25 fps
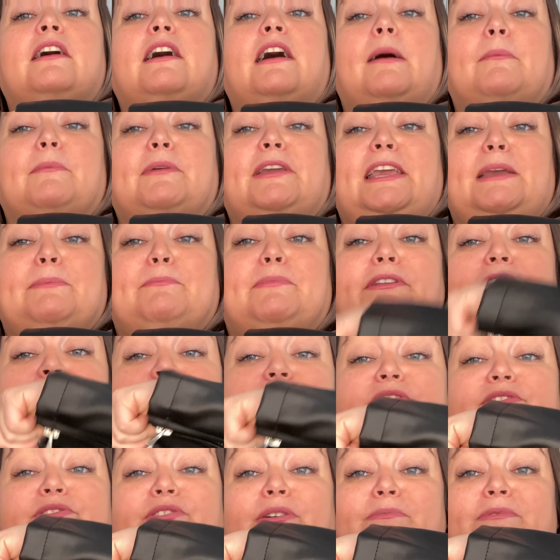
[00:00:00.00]
I'm keeping
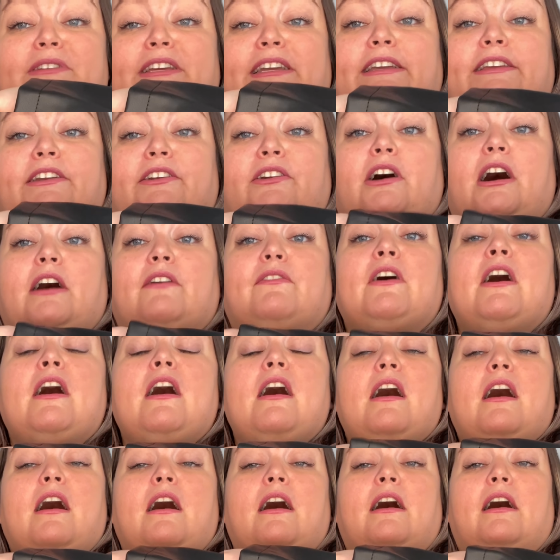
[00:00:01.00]
this, so I'm taking it off.
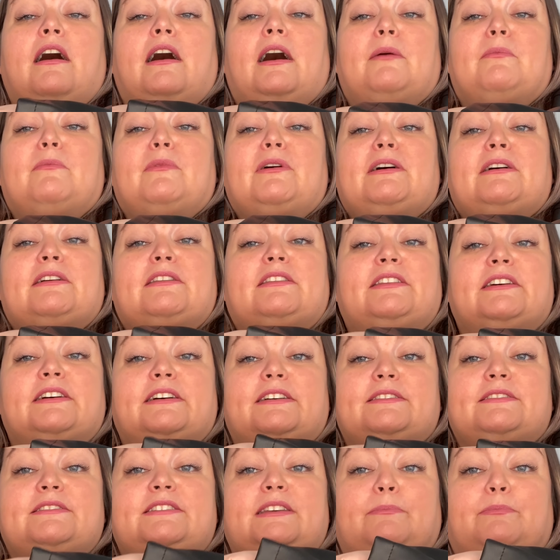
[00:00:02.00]
Um,
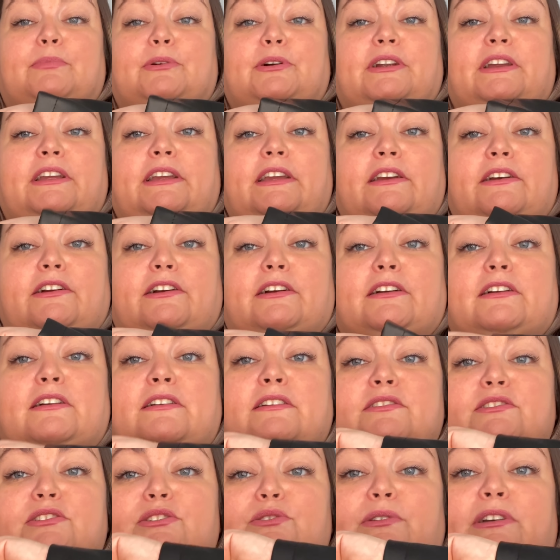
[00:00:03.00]
the zipper here,
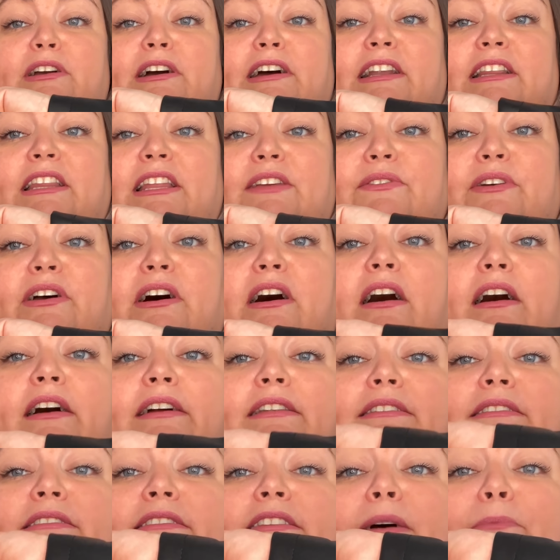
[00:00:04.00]
so you can kind of leave it
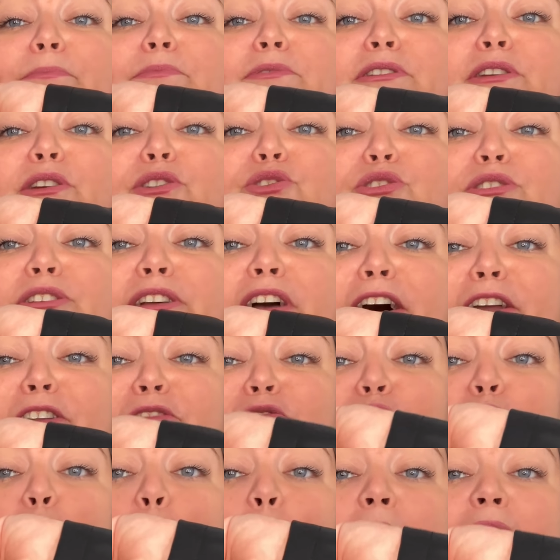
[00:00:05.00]
unzipped and it just kind
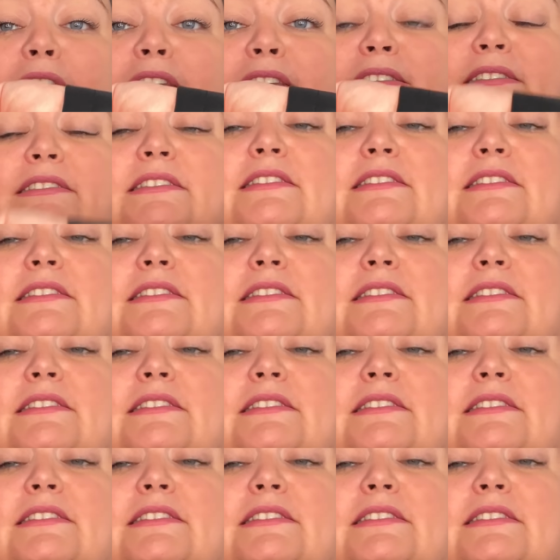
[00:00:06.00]
of widens